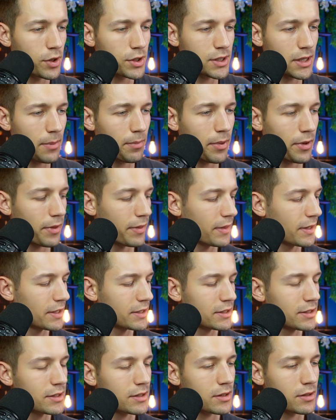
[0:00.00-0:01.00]
example,
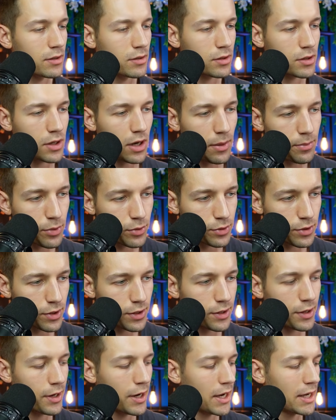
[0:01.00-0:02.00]
this
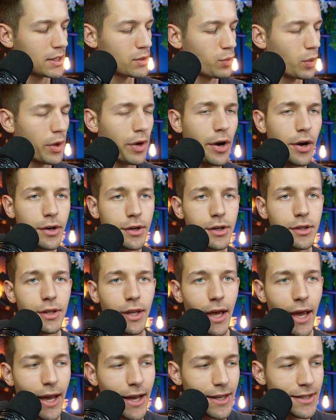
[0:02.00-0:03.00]
computer has
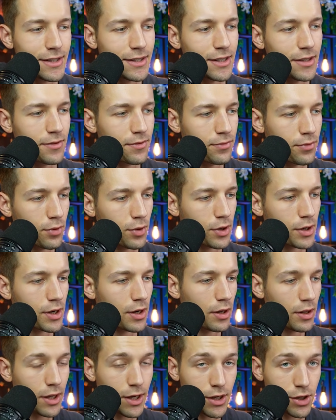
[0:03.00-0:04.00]
184
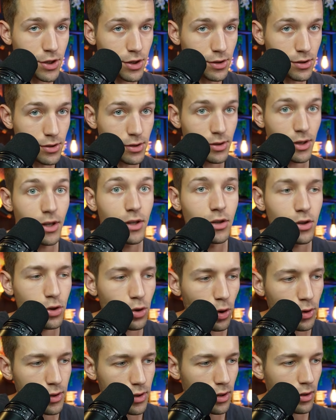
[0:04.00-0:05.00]
collections in
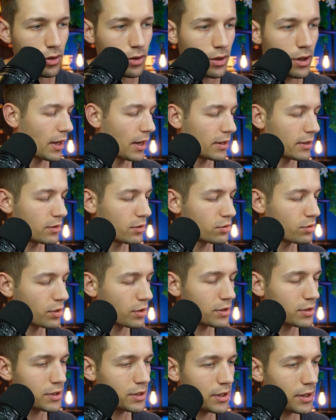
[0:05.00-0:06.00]
total, and as you
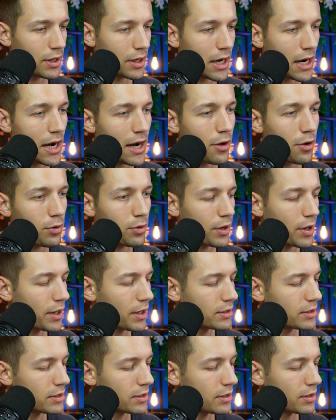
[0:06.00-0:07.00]
can see, I
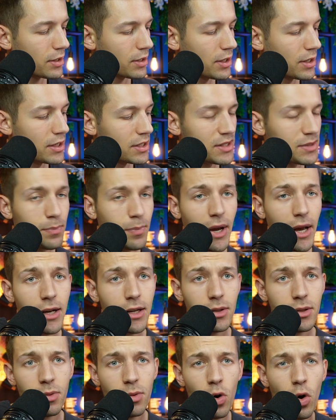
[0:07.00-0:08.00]
already
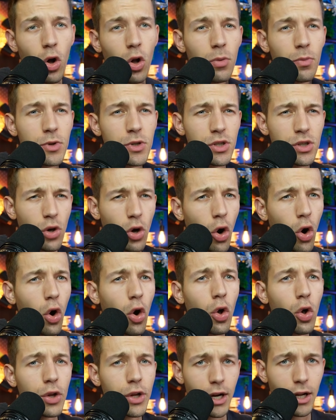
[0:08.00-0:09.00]
spent almost
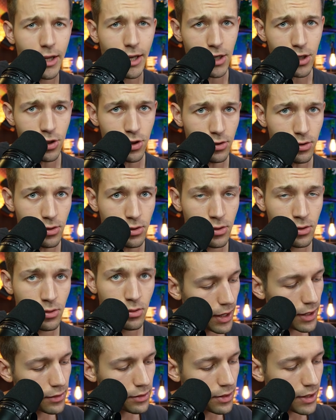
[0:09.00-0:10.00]
all collections
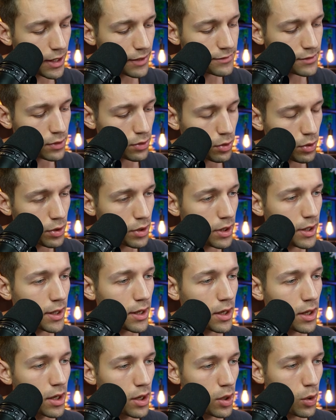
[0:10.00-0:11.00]
and left
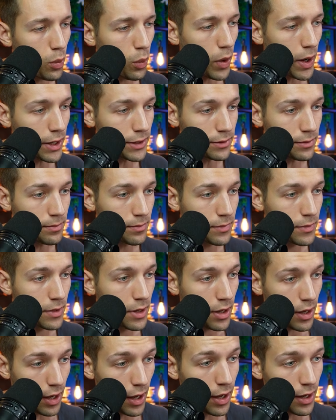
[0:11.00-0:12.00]
only one,
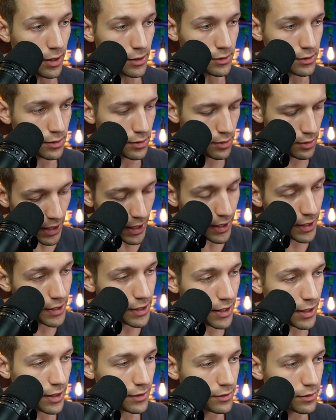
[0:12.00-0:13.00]
and I
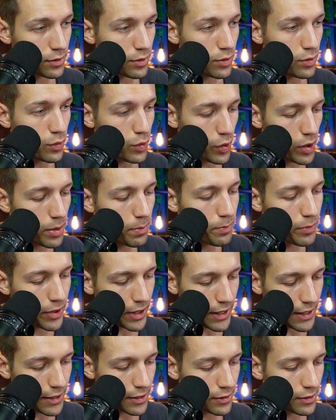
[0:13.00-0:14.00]
can
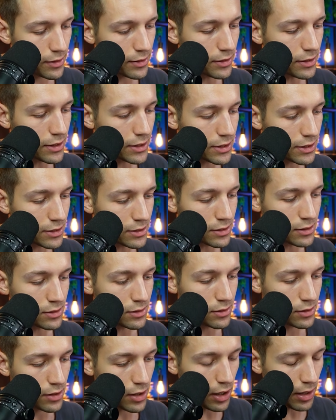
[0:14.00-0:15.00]
repair this
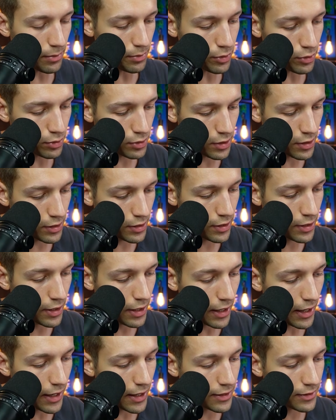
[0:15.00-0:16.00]
computer
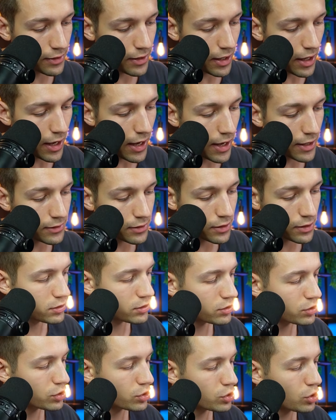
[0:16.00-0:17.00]
and add
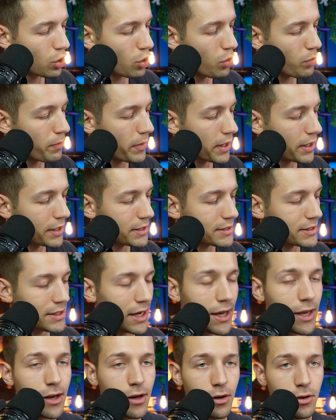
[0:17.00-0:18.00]
so many
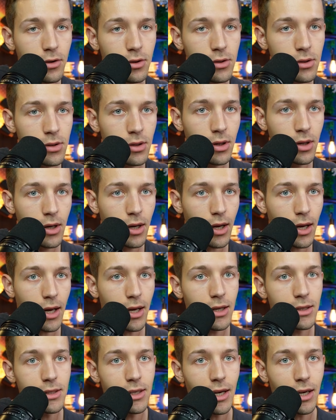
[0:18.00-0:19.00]
cycles
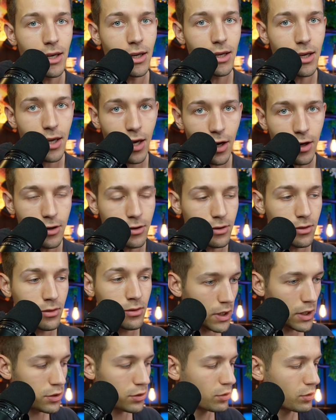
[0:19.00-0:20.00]
as I can.
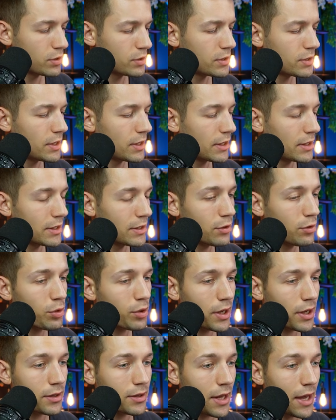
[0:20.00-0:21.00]
As you can see, you
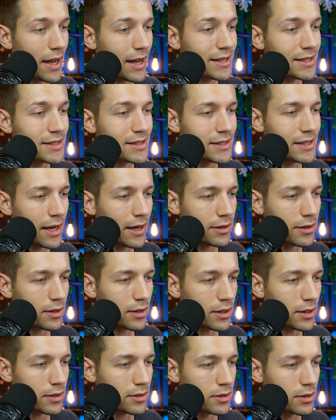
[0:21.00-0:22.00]
can extend
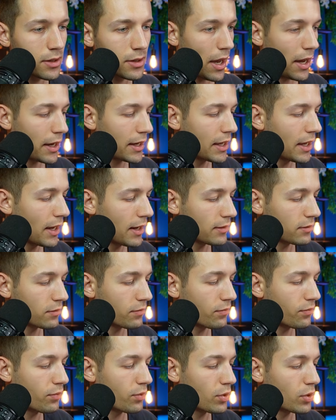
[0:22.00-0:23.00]
it again
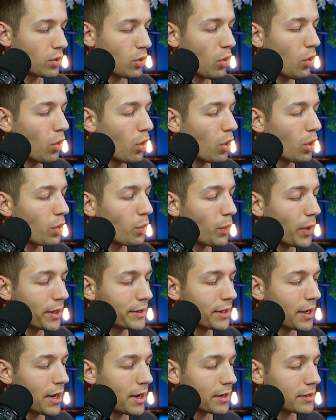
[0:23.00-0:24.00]
for all
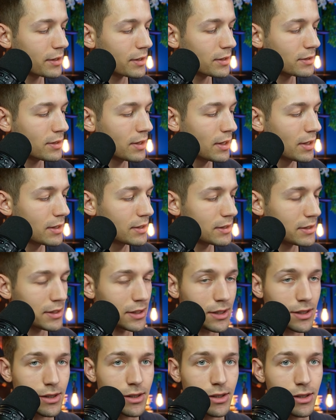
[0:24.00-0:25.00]

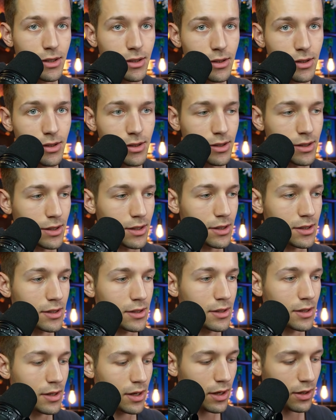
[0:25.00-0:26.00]
166
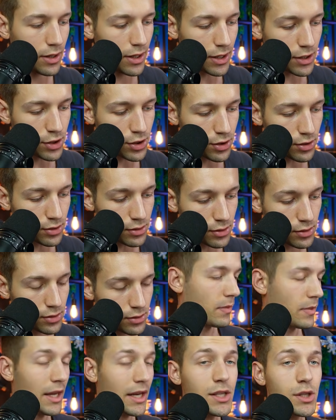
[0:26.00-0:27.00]
collections.
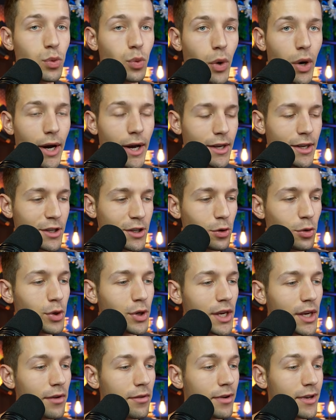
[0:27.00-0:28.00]
That's why you
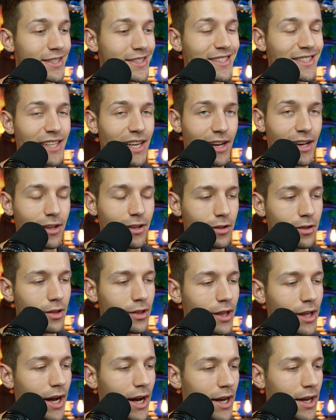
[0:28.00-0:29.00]
give a
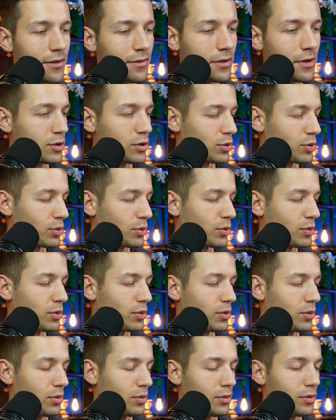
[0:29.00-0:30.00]
second life
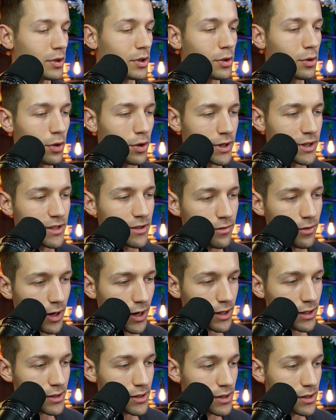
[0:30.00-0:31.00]
to your
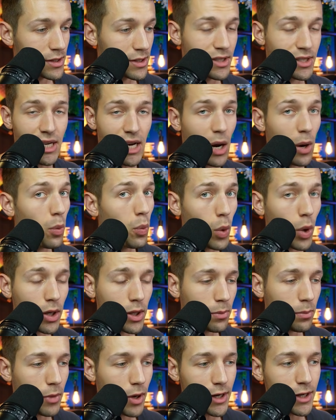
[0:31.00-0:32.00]
device.
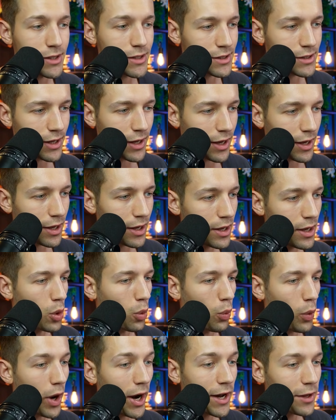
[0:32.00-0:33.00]
Someone might say,
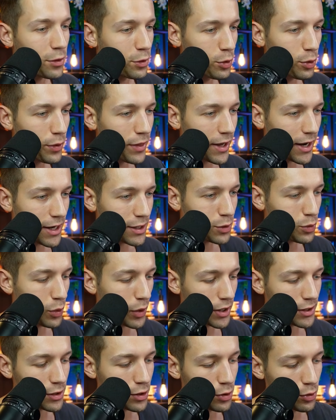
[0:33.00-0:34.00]
why do that
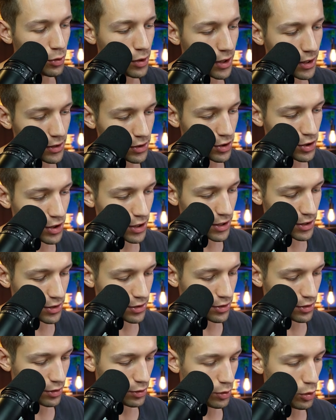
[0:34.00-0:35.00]
when you can
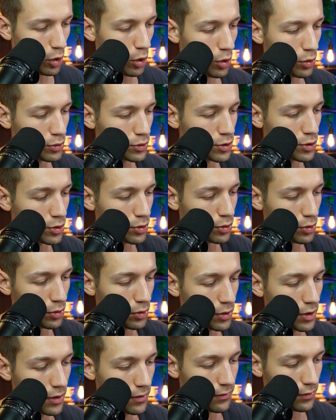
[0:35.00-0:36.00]
just go to,
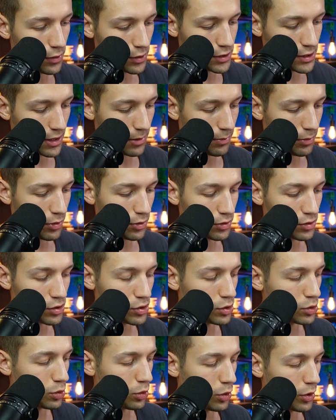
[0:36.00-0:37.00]
for example,
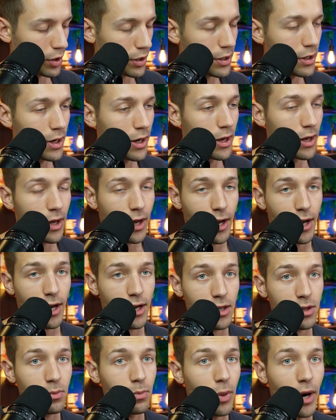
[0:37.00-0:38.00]
store
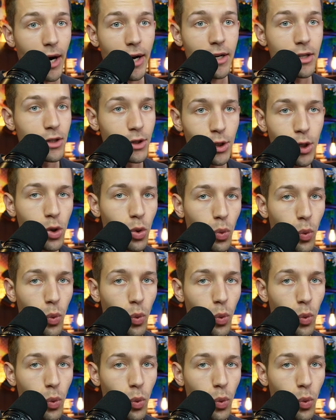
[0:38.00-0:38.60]
and buy new